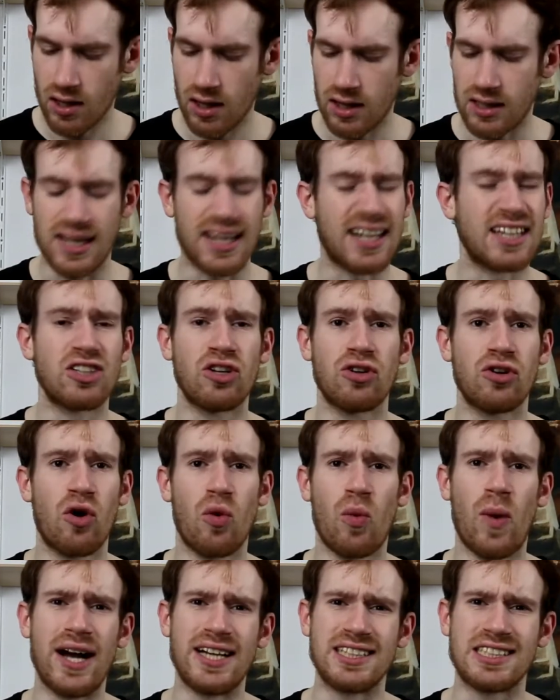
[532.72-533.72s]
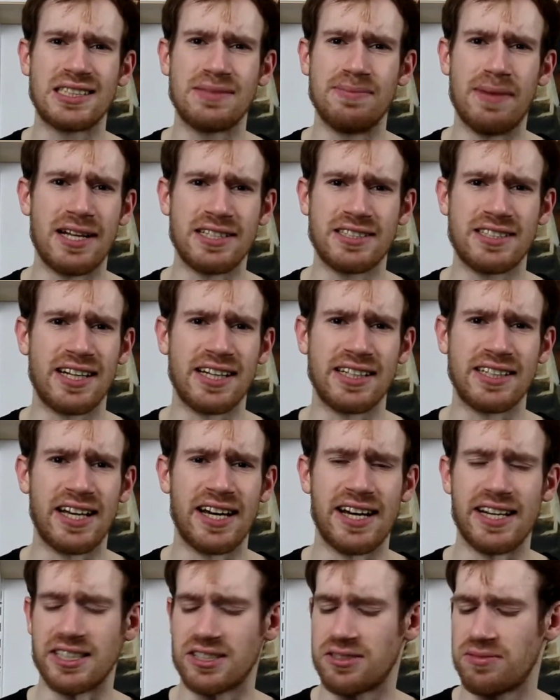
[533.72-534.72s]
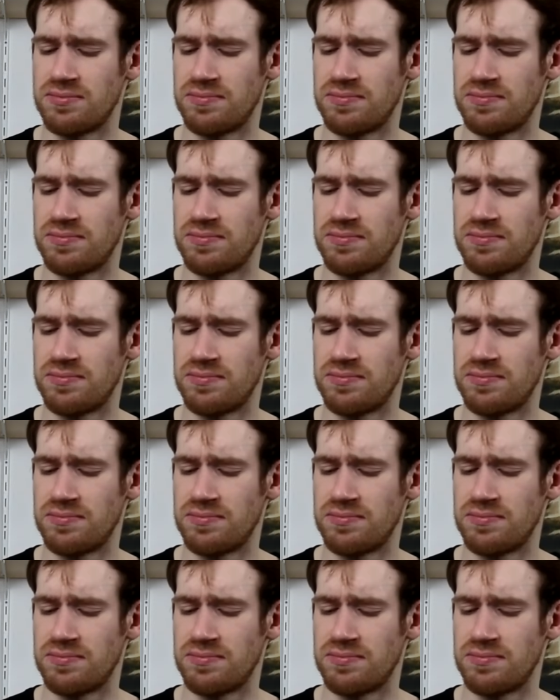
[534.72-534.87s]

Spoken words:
I don't know why it smells like that.